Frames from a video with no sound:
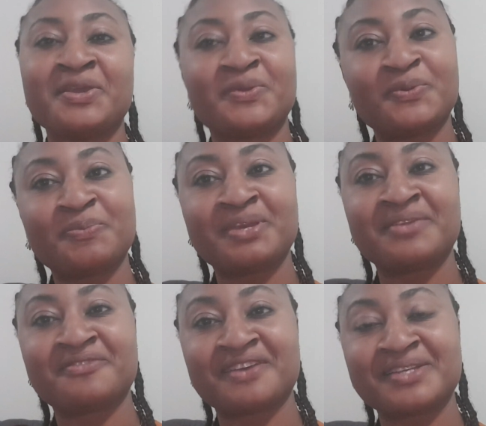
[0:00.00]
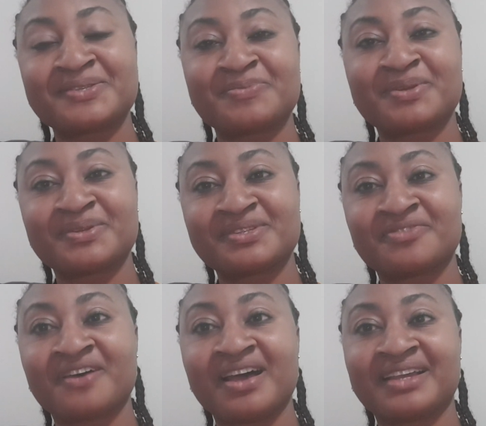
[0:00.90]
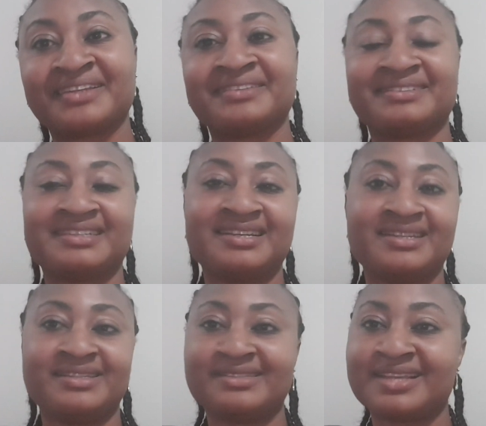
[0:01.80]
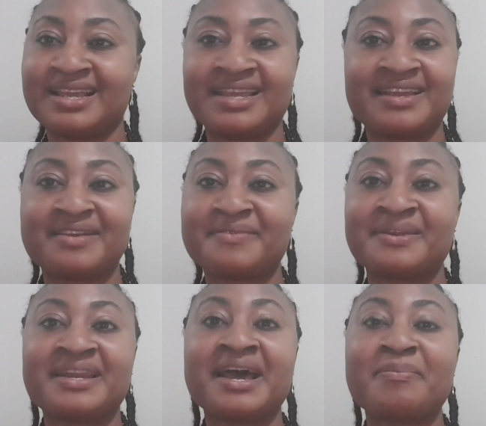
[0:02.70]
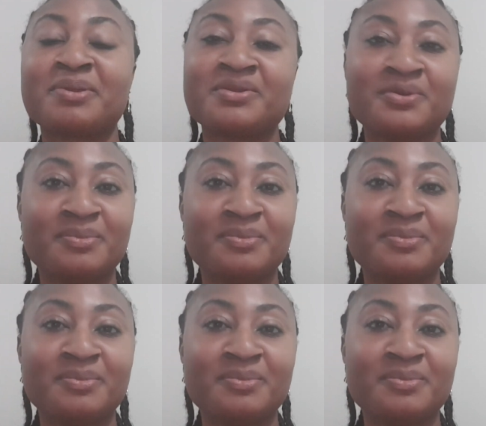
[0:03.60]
you will be the first to be notified. Take care and happy new